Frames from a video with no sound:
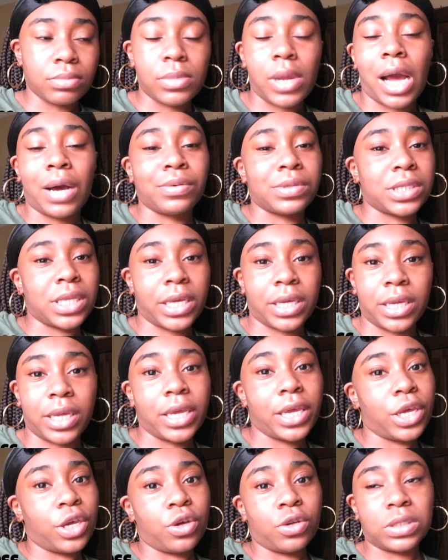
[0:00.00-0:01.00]
I was
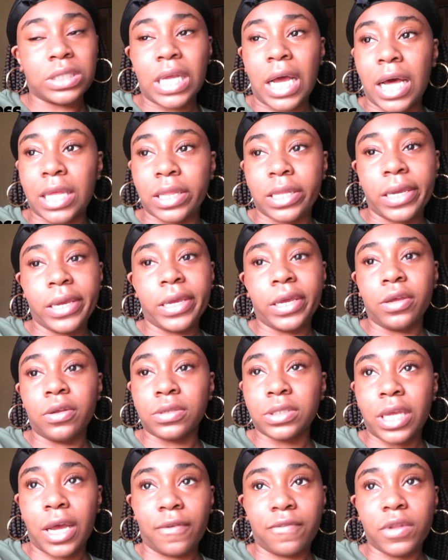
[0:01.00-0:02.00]
taking L's after
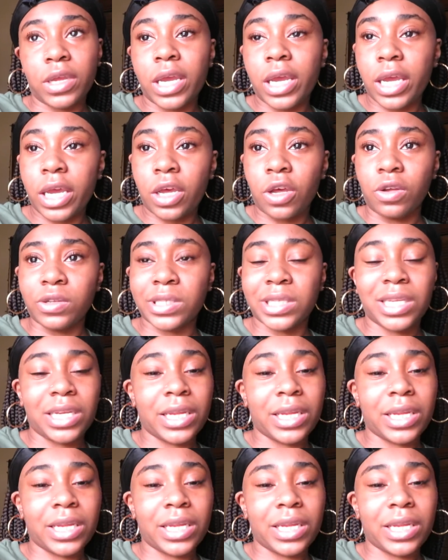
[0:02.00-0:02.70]
L's after L's.